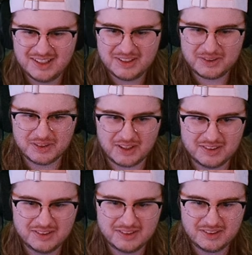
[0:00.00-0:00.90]
Hold
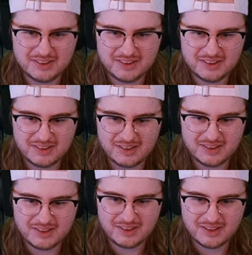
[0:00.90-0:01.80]
on.
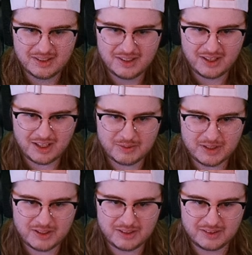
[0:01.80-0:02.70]
How do
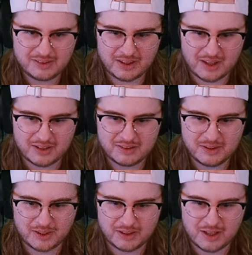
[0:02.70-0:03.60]
I... Like that.
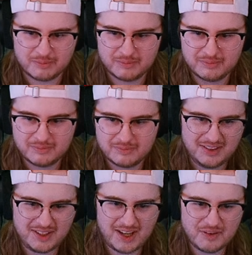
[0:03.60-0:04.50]
Okay, got him.
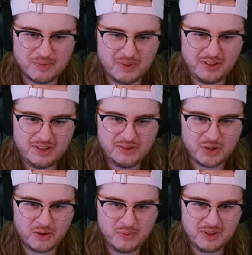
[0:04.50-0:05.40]
Like, I really
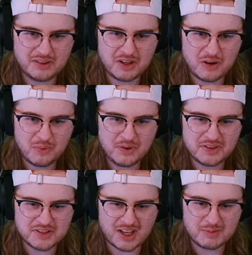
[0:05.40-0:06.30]
don't want to know what
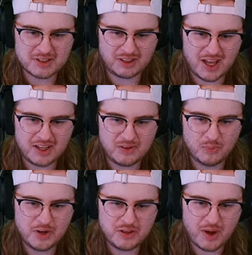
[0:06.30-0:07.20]
this item is like
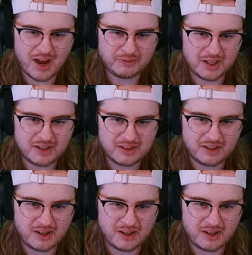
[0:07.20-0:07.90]
when you have, like,